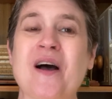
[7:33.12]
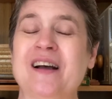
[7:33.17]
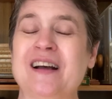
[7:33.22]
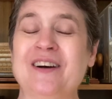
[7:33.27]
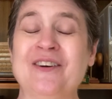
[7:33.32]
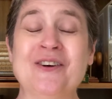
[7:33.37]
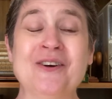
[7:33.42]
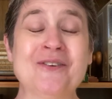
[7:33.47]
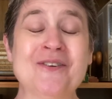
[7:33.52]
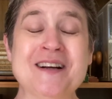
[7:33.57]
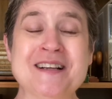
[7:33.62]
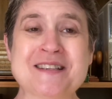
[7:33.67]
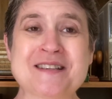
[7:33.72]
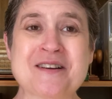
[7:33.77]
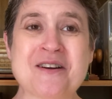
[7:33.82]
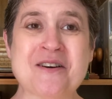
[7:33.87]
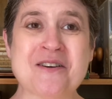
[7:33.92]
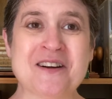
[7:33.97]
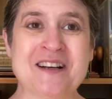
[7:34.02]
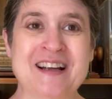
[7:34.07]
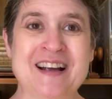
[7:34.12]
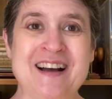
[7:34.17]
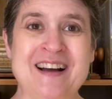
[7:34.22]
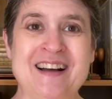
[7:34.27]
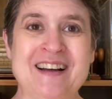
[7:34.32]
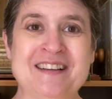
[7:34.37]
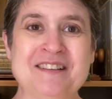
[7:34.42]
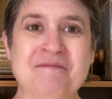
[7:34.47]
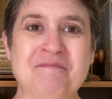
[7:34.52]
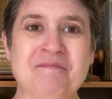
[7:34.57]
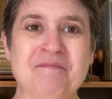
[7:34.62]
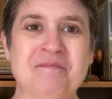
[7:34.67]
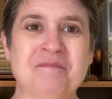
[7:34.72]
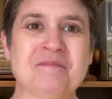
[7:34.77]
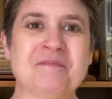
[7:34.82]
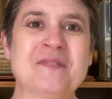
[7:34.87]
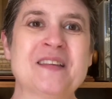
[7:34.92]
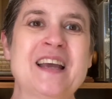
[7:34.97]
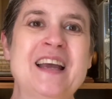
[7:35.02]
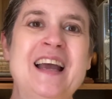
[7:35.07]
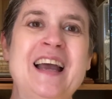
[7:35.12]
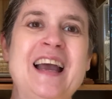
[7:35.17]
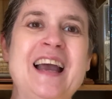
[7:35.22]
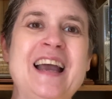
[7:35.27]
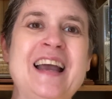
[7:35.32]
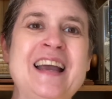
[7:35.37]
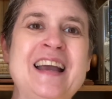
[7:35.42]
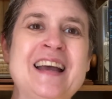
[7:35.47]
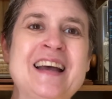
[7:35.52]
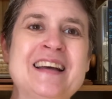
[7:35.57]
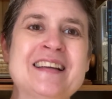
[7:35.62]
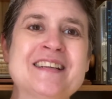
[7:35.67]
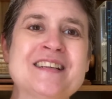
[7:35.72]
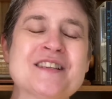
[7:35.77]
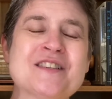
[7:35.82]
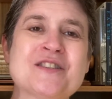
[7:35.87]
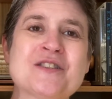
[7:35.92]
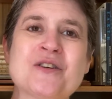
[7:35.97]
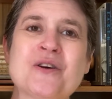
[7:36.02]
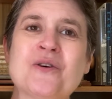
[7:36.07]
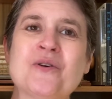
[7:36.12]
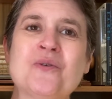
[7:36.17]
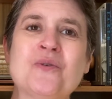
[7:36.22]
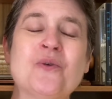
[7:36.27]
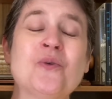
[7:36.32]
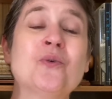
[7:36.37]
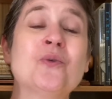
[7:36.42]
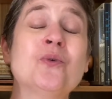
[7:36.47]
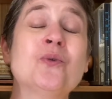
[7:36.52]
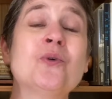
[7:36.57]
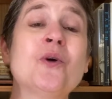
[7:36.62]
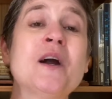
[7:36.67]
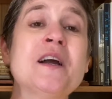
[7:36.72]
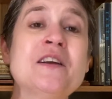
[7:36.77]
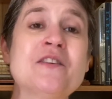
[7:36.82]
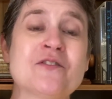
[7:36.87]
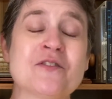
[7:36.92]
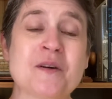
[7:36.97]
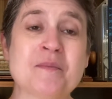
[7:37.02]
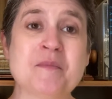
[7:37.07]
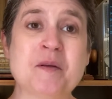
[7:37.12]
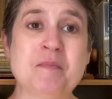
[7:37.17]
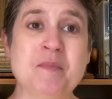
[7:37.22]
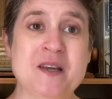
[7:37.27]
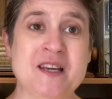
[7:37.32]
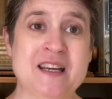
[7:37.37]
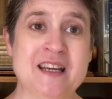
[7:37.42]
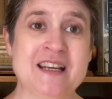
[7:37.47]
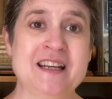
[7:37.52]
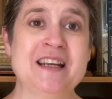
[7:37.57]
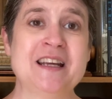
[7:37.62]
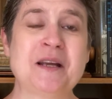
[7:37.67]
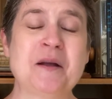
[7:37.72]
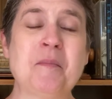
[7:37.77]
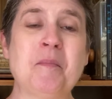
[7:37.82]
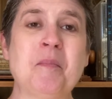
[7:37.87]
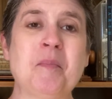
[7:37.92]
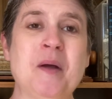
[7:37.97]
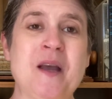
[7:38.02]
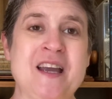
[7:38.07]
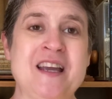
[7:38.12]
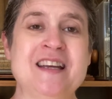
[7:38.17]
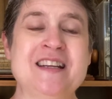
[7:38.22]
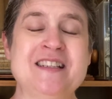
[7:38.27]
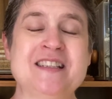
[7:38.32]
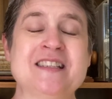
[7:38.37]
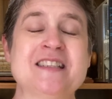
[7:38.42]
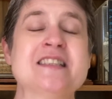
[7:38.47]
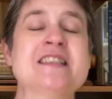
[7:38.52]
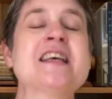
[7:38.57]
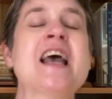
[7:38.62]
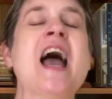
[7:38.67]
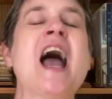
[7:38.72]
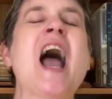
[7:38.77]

or what's going on. And so right from the beginning pages,